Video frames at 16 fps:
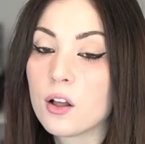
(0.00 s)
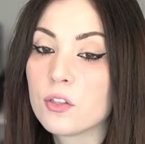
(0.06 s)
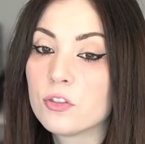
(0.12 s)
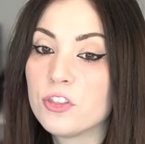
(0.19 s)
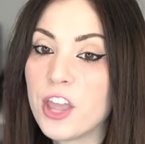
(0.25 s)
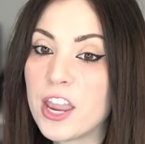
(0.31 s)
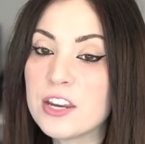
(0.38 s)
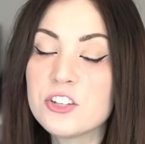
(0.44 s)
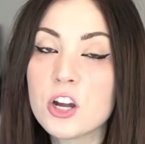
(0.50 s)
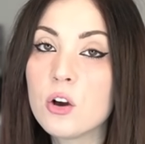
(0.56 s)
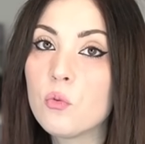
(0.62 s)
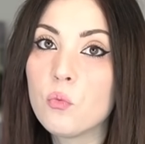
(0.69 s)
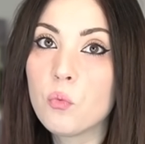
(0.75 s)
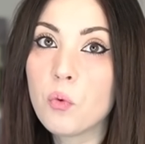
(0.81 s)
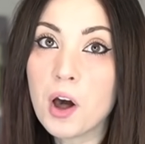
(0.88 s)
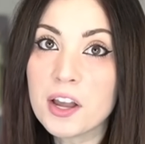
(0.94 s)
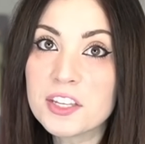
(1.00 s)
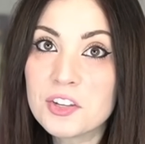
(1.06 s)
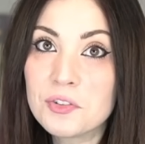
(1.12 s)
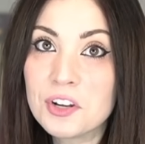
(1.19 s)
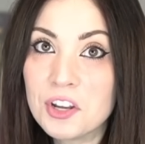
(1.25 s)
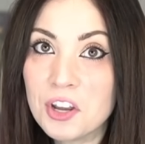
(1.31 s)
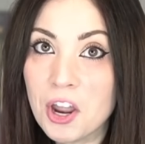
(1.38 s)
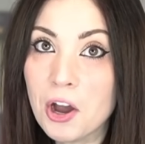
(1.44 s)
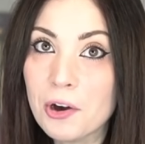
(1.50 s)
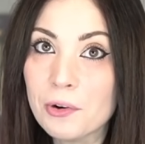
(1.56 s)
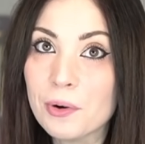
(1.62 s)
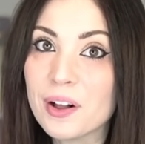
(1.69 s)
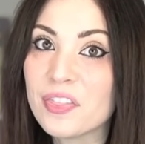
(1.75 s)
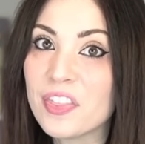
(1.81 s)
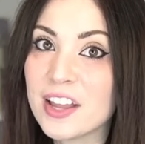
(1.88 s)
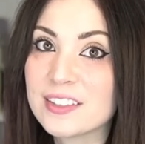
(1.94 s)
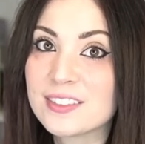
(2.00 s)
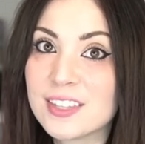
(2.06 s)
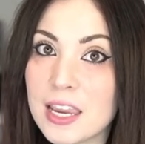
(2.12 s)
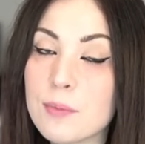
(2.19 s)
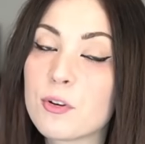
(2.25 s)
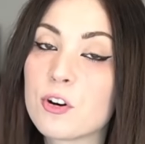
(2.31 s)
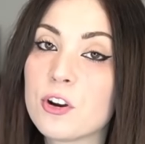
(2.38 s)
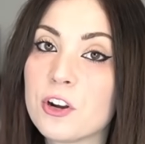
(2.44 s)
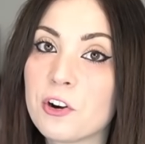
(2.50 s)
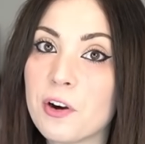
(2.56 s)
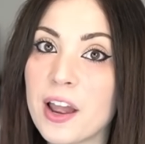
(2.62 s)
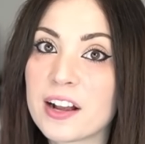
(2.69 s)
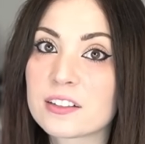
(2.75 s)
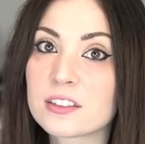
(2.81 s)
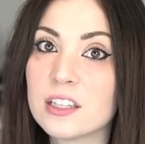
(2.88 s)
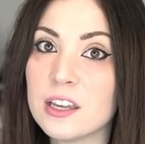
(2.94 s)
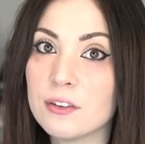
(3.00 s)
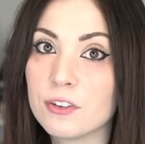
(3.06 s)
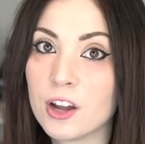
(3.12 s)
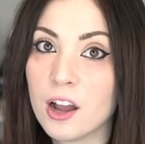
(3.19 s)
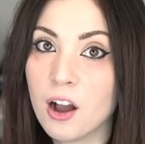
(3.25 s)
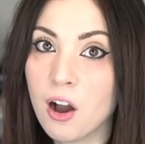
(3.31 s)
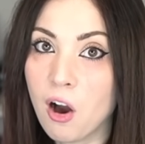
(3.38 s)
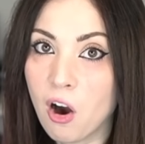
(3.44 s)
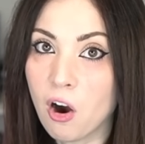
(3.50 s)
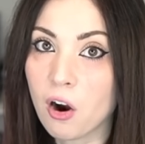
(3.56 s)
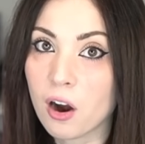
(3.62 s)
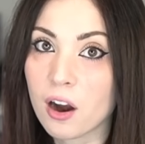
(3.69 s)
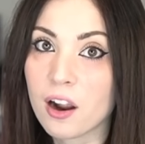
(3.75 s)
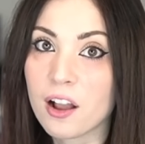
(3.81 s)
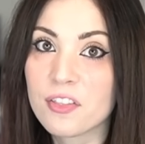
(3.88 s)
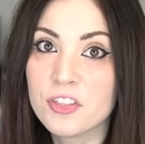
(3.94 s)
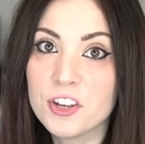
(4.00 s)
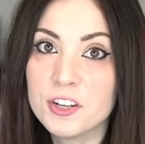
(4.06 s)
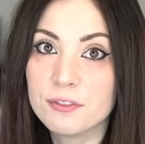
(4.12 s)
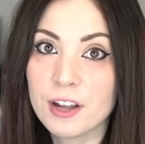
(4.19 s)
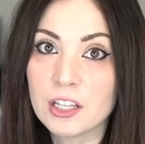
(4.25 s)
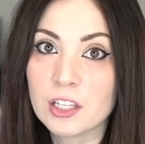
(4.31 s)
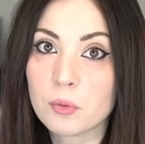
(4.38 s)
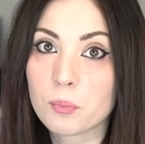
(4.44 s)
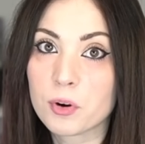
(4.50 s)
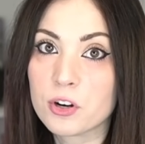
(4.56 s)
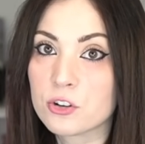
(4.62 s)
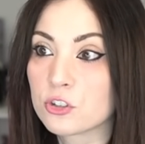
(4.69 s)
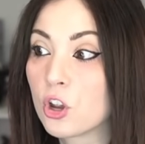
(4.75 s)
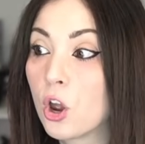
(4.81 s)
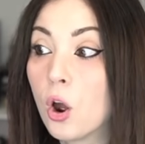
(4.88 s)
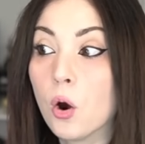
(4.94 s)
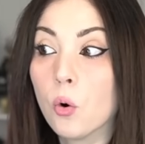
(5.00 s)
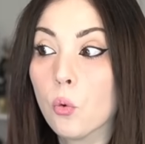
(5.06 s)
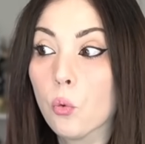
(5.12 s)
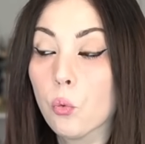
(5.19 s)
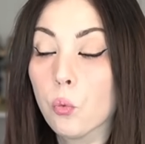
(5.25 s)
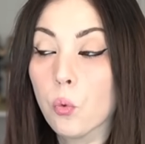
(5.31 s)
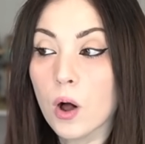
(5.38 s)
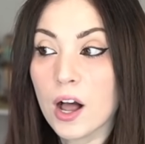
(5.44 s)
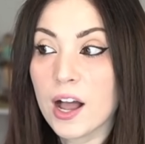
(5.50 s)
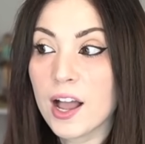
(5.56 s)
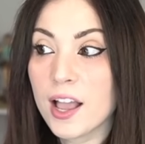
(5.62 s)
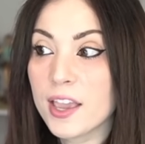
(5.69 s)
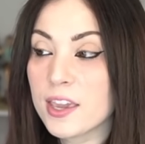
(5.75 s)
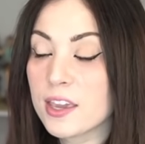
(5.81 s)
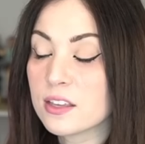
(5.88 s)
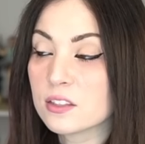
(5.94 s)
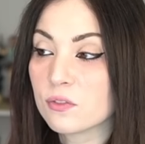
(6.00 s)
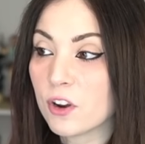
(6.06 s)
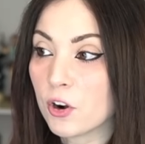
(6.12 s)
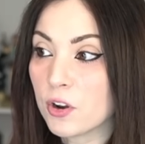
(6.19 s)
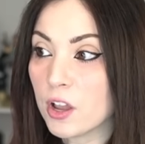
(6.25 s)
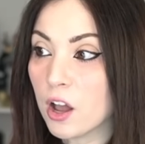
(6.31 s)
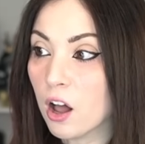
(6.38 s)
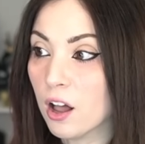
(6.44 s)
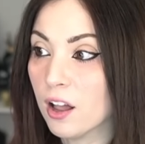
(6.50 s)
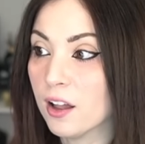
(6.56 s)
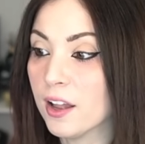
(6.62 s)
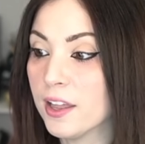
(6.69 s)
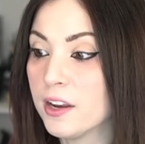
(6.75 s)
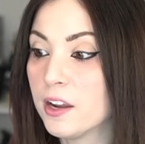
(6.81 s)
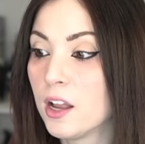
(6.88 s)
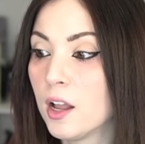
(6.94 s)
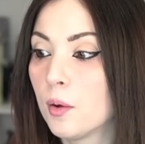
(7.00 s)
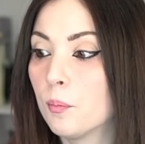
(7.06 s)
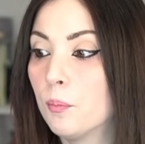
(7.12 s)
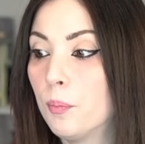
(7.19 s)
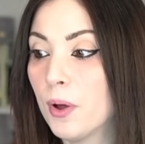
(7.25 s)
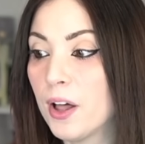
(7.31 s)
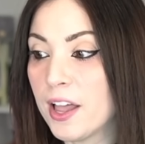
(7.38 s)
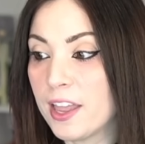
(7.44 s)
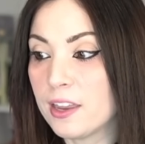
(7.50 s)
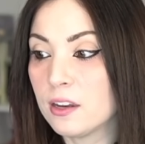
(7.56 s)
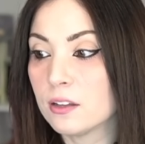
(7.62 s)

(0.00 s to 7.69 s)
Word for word: they don't want you to know that Saber Interactive are the developers why is very odd, but